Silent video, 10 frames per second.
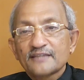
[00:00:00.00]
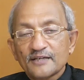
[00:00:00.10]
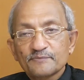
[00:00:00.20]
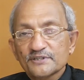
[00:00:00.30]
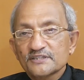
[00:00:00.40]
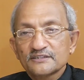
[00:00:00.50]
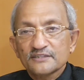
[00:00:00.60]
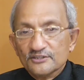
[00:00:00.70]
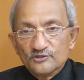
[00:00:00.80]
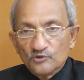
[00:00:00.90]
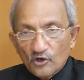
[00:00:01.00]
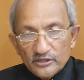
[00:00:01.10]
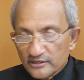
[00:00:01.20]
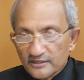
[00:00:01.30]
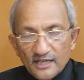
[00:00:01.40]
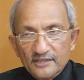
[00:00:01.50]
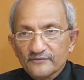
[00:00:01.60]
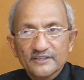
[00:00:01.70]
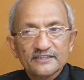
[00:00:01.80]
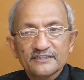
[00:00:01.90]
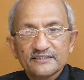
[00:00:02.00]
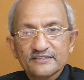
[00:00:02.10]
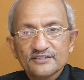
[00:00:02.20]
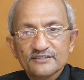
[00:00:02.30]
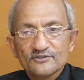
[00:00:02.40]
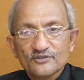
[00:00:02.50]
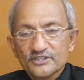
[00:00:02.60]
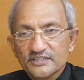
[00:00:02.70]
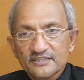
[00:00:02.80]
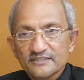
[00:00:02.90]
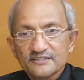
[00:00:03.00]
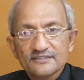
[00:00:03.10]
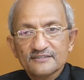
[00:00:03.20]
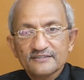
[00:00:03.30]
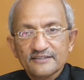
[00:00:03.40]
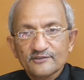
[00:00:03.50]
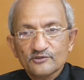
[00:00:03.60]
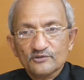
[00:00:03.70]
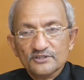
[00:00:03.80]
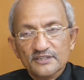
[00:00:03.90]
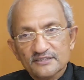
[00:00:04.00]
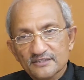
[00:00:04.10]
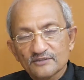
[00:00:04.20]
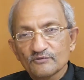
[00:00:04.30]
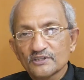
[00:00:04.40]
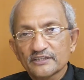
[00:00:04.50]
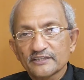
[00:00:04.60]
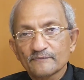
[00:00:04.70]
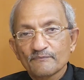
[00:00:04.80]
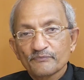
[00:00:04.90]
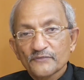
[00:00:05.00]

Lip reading: that person does not retire when he reaches or she reaches 3 crores. They're still working.